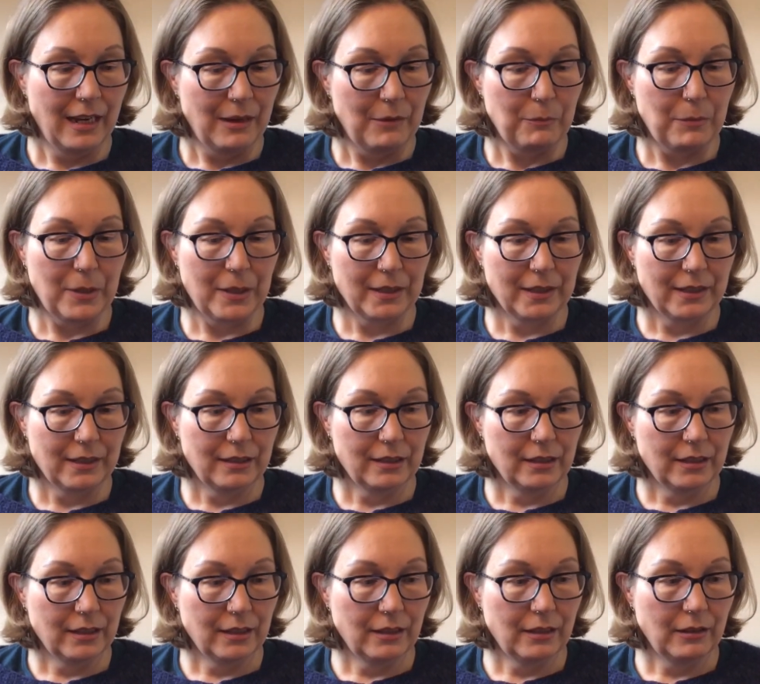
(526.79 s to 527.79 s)
But
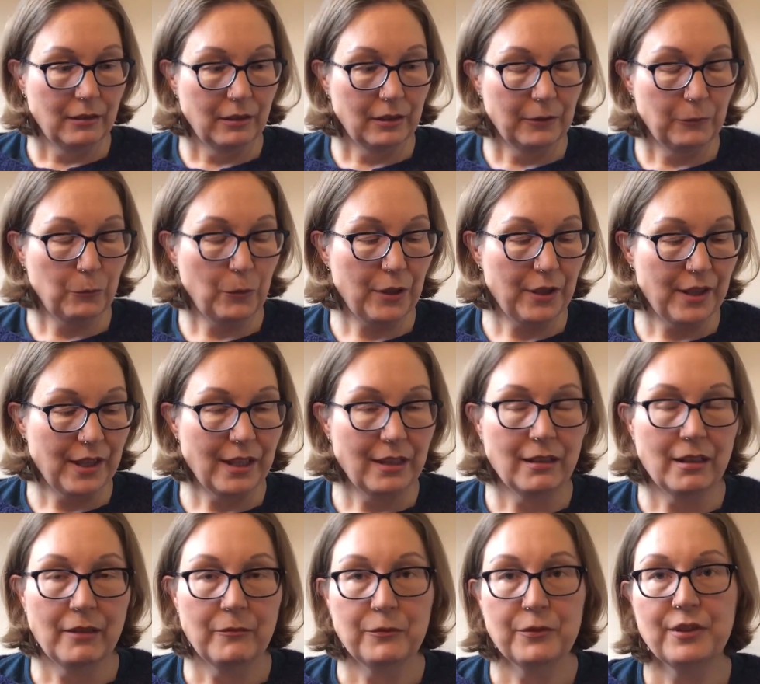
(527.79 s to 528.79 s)
one thing
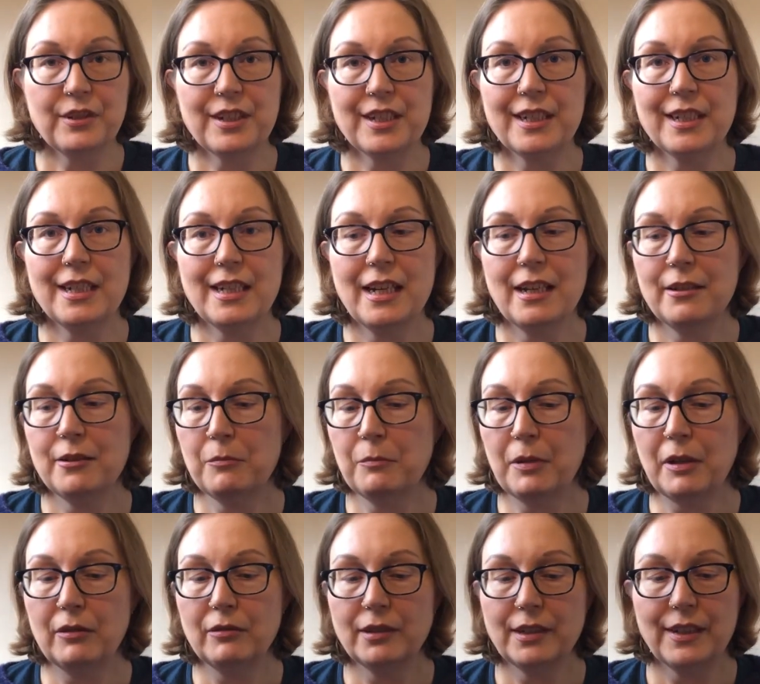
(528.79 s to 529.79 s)
I would say
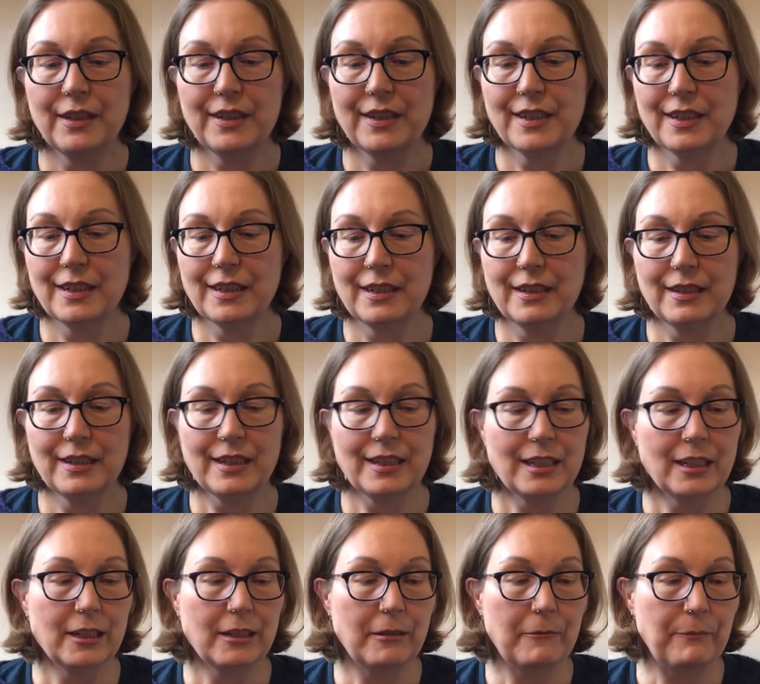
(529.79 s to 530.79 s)
about this is